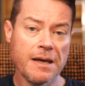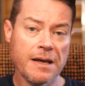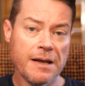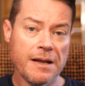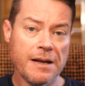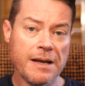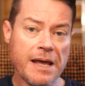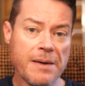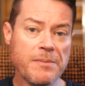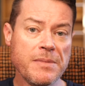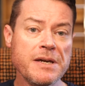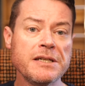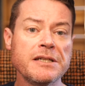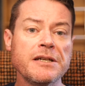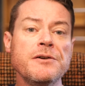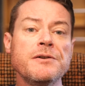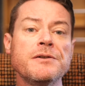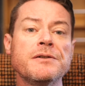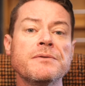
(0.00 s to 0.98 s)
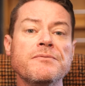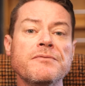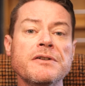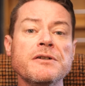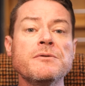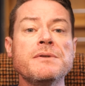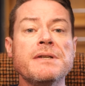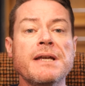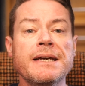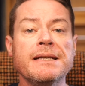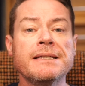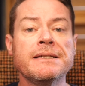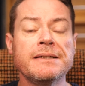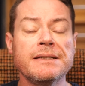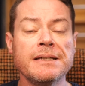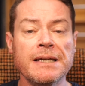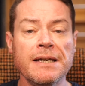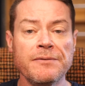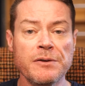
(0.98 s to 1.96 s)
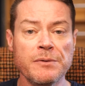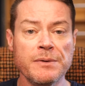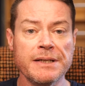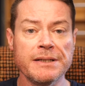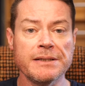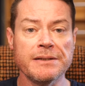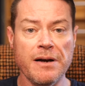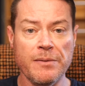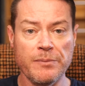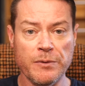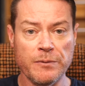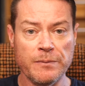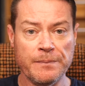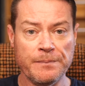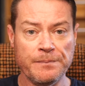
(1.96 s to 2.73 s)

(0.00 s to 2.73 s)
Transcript: Let me show you some real data to give you an example.